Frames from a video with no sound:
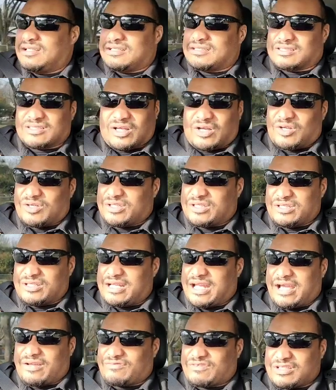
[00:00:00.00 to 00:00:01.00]
So
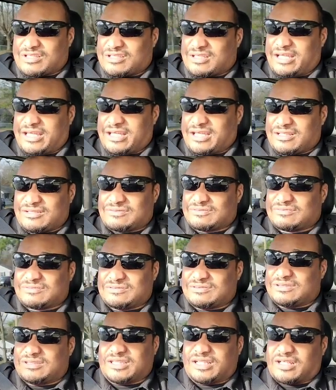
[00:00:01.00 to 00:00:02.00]
you'd have to think
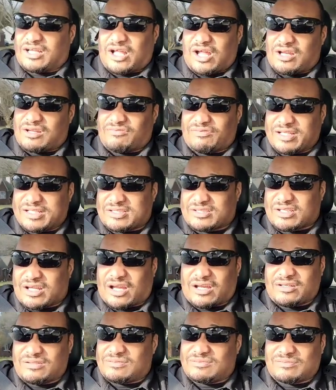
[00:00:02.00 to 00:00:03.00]
you're going to
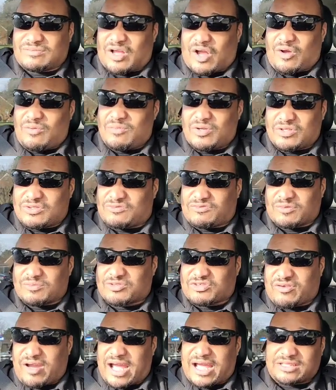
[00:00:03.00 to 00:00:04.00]
restart almost from
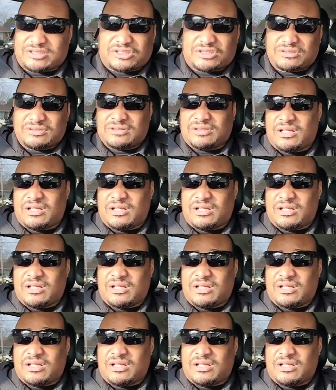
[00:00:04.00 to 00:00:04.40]
scratch.